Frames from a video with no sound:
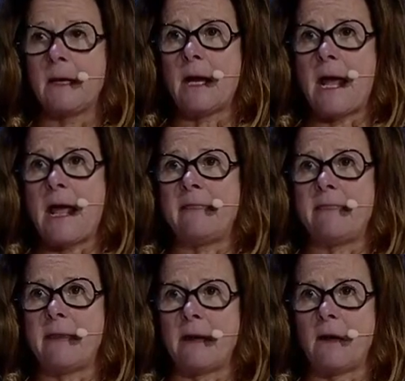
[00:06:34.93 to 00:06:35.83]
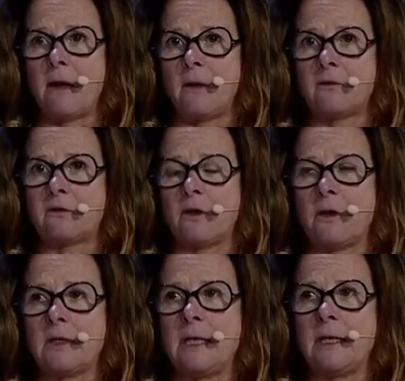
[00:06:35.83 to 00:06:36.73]
and
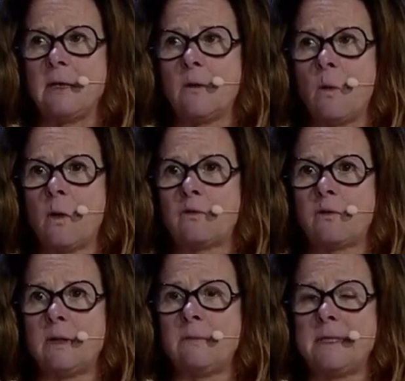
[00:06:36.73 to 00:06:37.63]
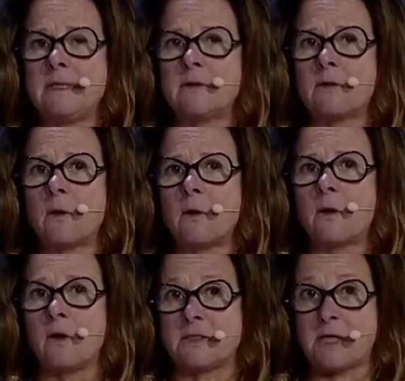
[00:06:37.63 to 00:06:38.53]
secondly, what will be the
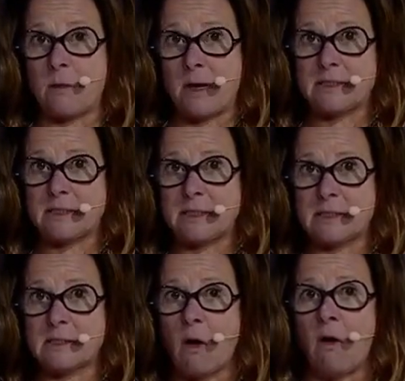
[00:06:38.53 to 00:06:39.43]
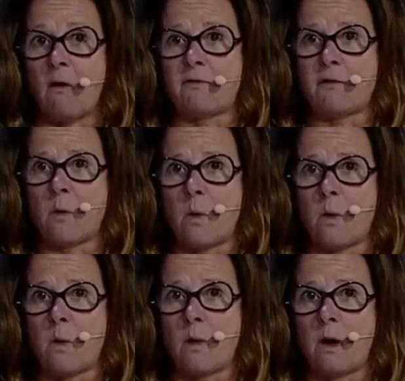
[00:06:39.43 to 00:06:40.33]
consequences of the
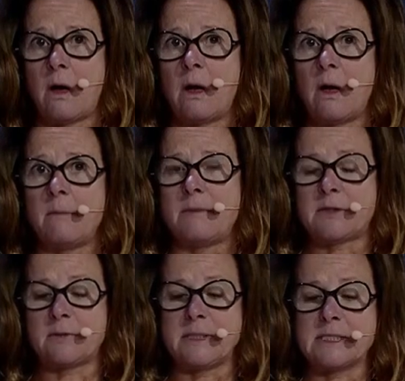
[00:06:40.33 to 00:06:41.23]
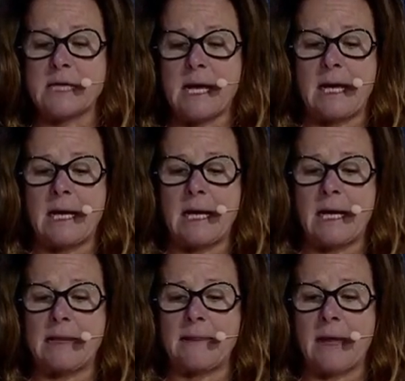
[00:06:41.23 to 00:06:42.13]
war between Israel
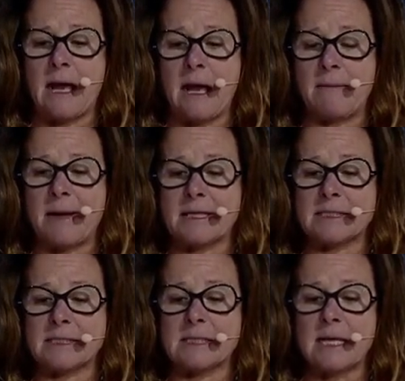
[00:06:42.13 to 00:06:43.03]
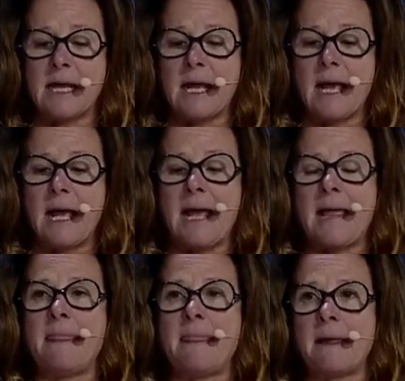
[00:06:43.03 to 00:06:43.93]
and Hamas.
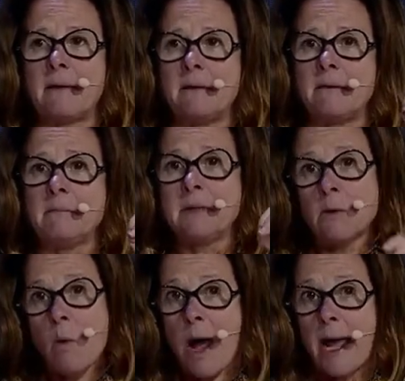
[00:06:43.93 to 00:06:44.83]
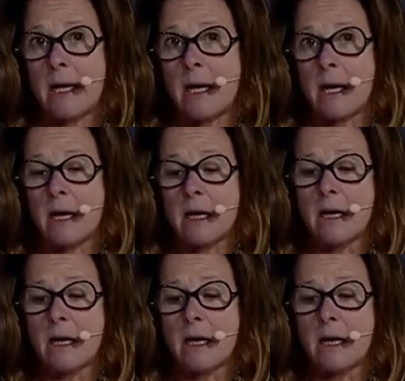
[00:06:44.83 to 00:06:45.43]
And meanwhile,